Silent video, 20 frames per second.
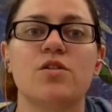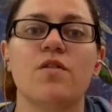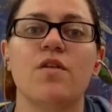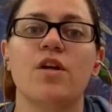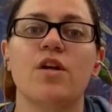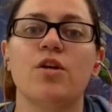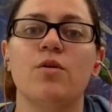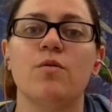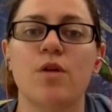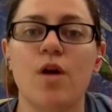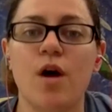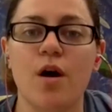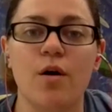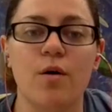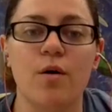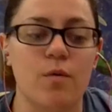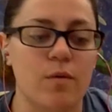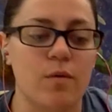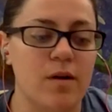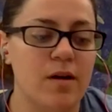So then you
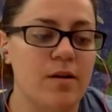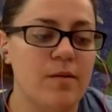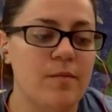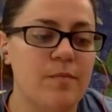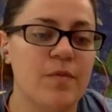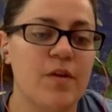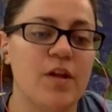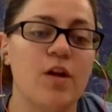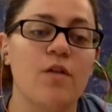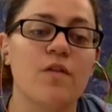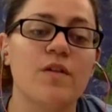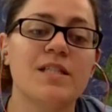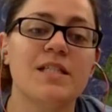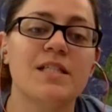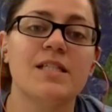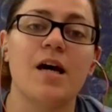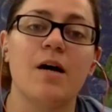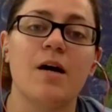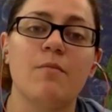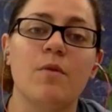know, this
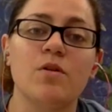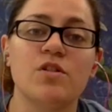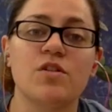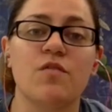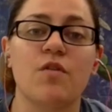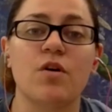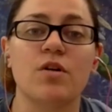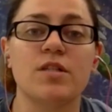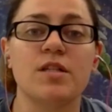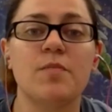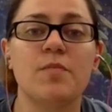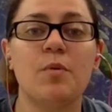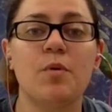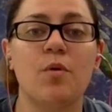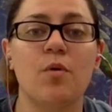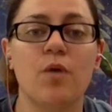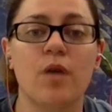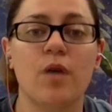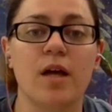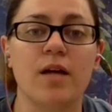is how most of our
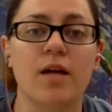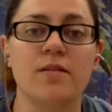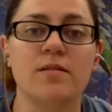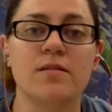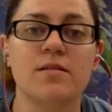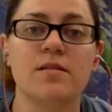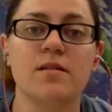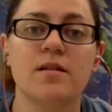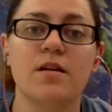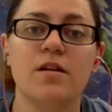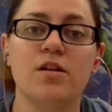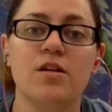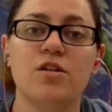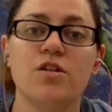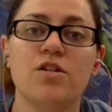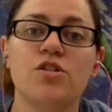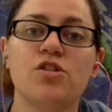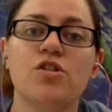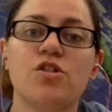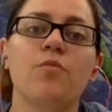typical kids
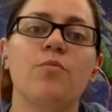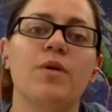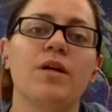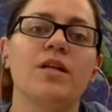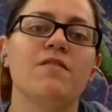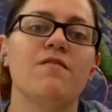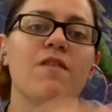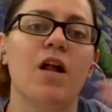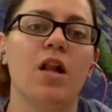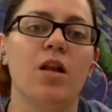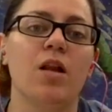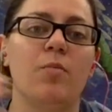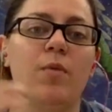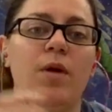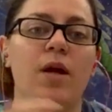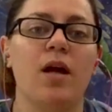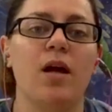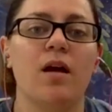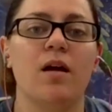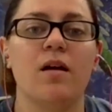should be
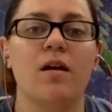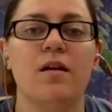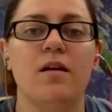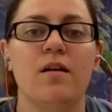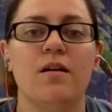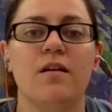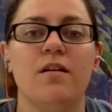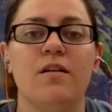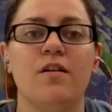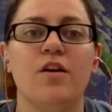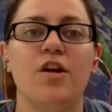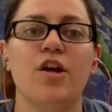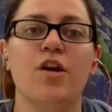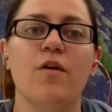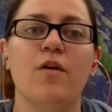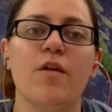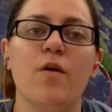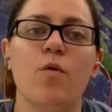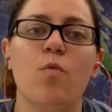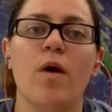developing,
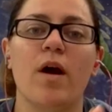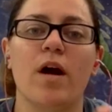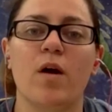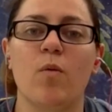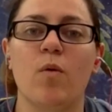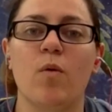and then where can we